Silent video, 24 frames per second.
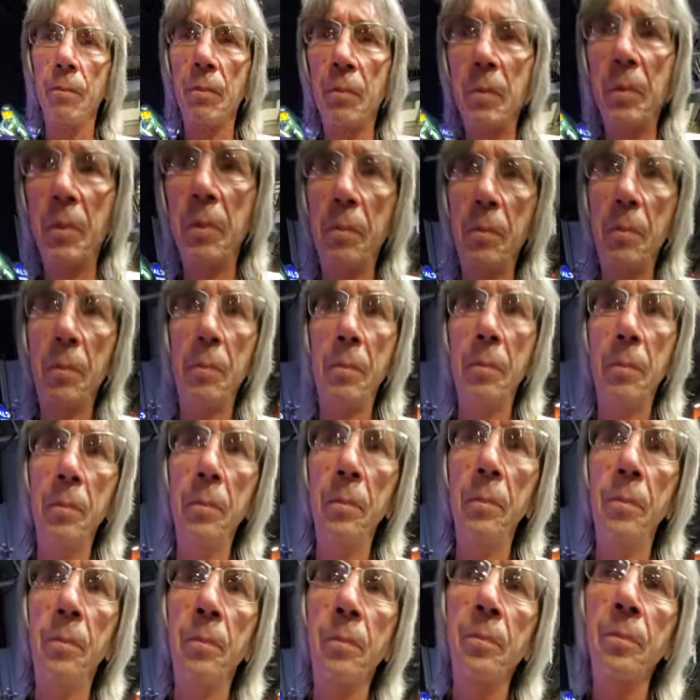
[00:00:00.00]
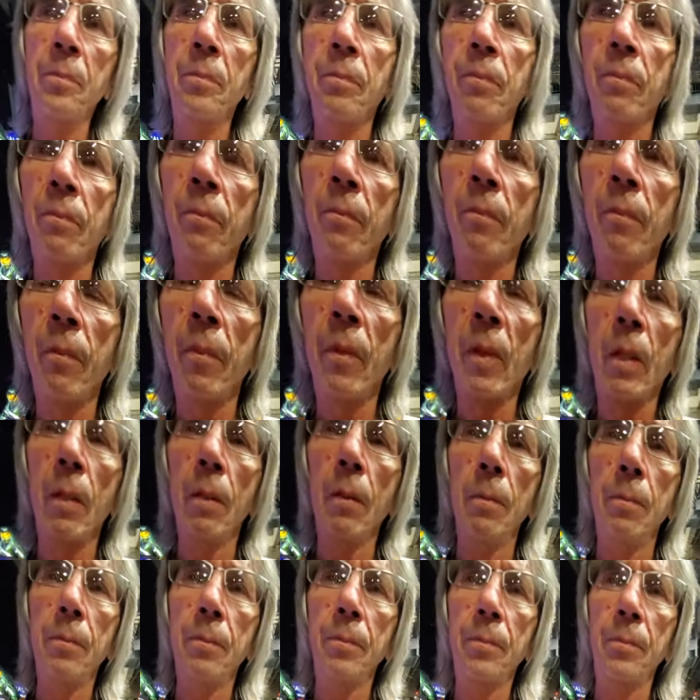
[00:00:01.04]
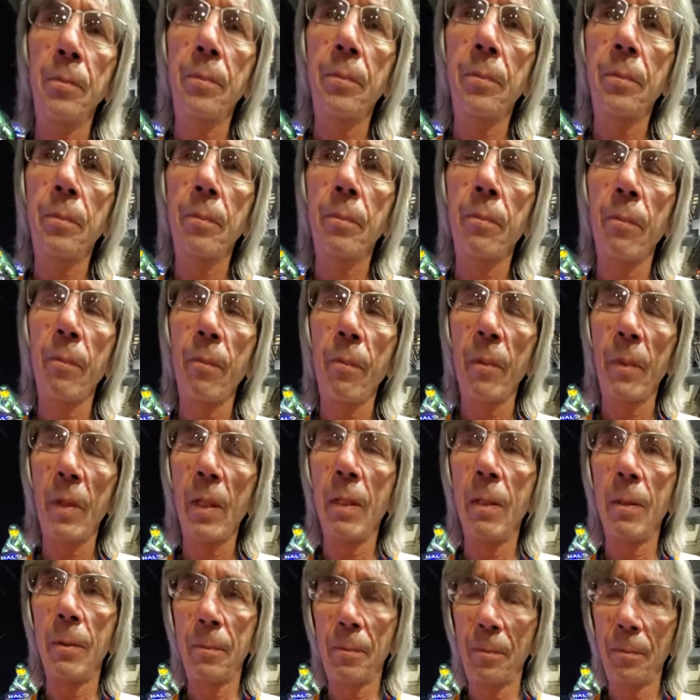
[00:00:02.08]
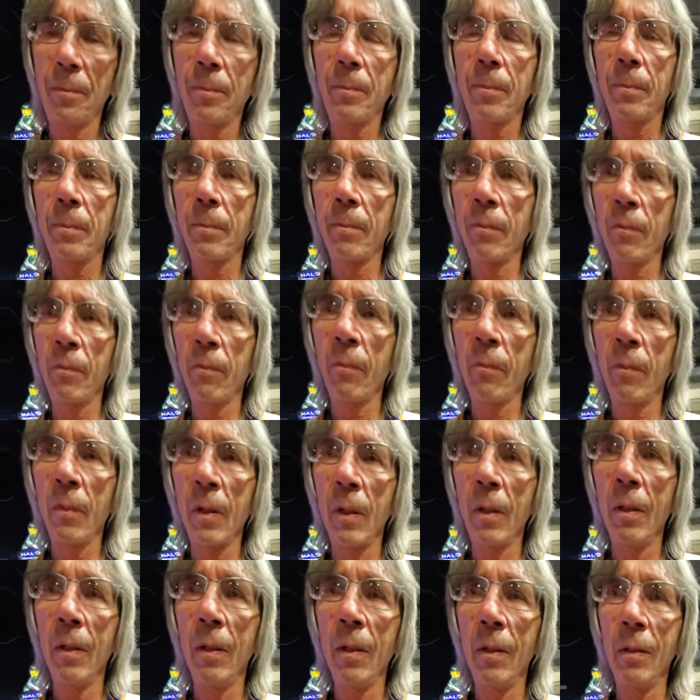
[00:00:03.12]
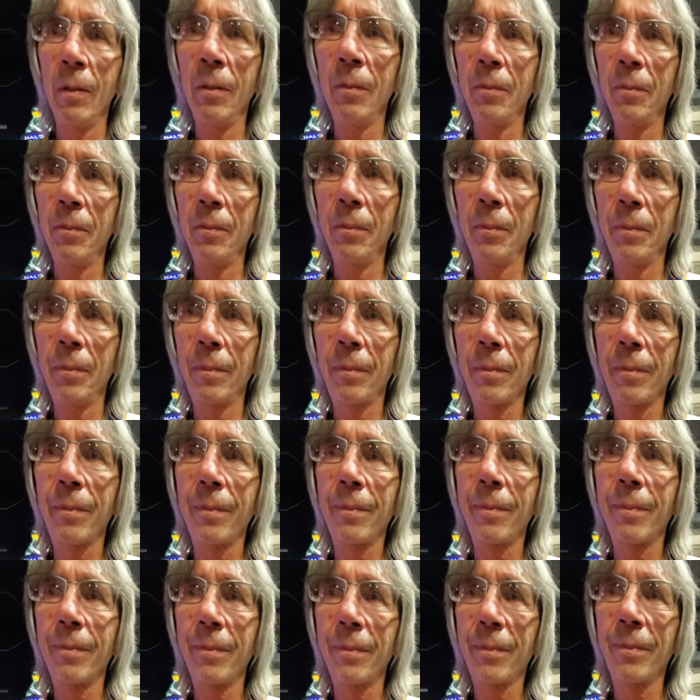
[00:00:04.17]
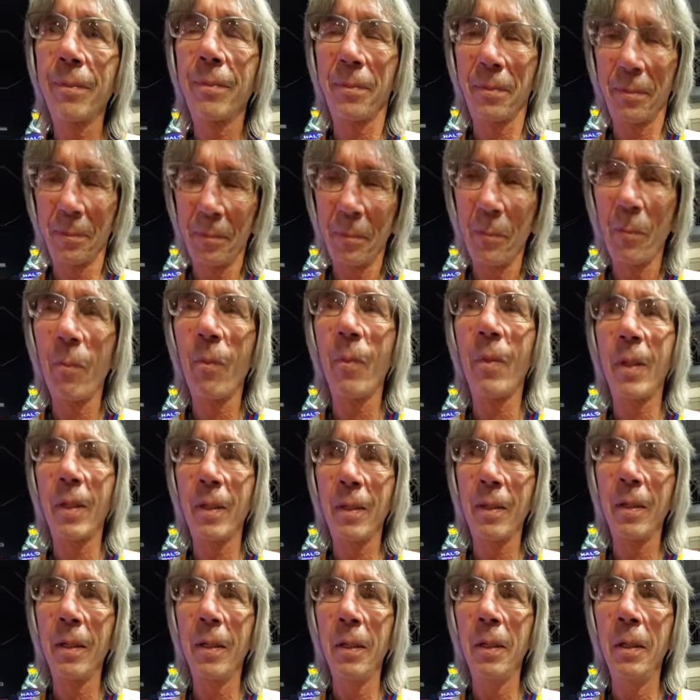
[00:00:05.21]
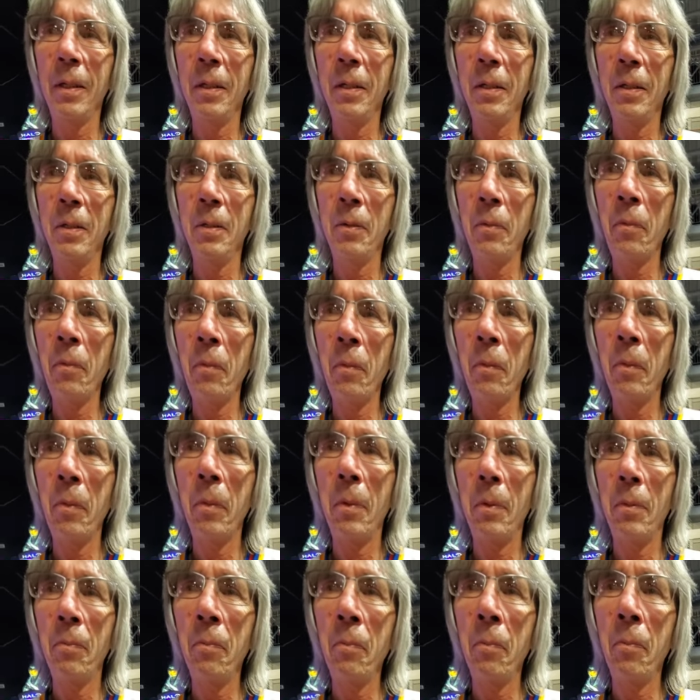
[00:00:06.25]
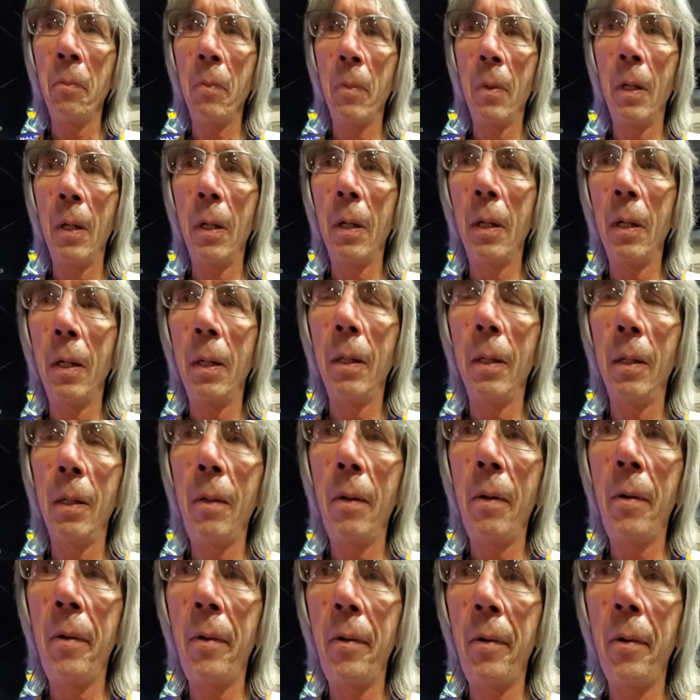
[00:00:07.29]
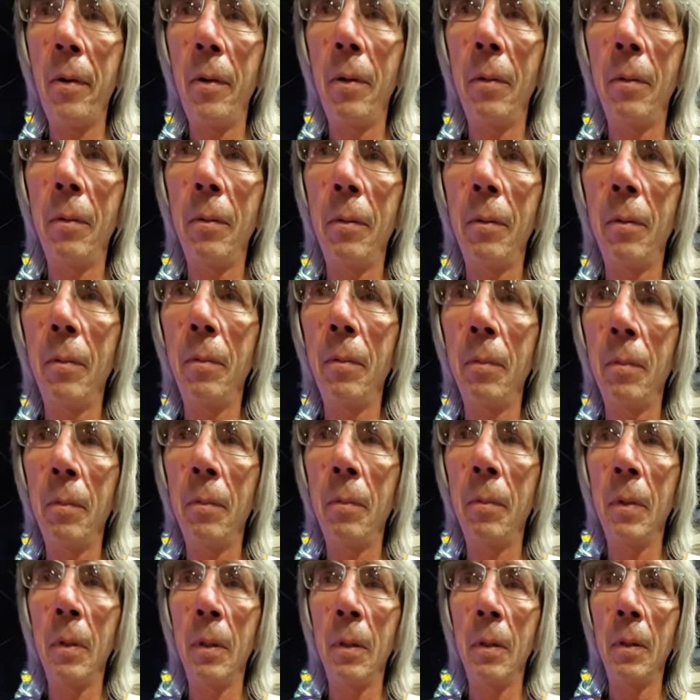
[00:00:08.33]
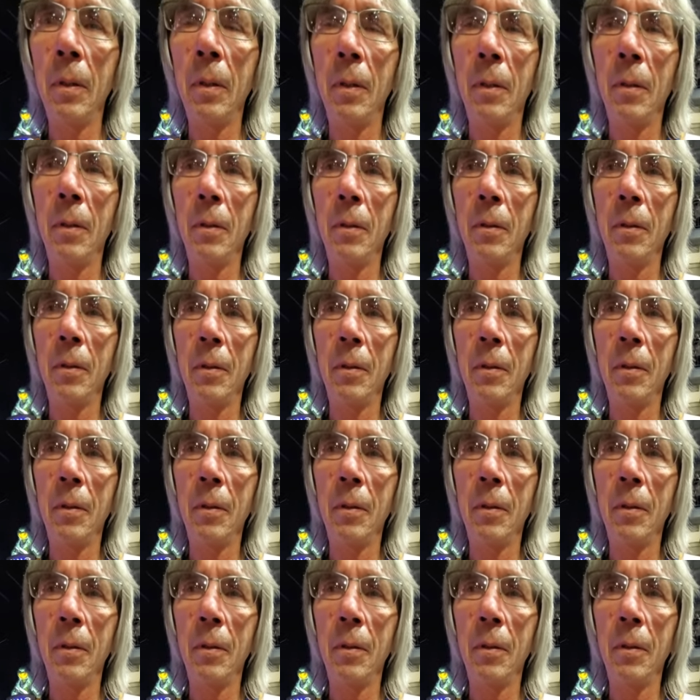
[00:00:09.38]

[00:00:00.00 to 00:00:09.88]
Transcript: I w it's hard to believe that it's forty-five years since the famous movie's come out, Slap Shot. Man, there's so many things, but one thing that's really, when you think about it now,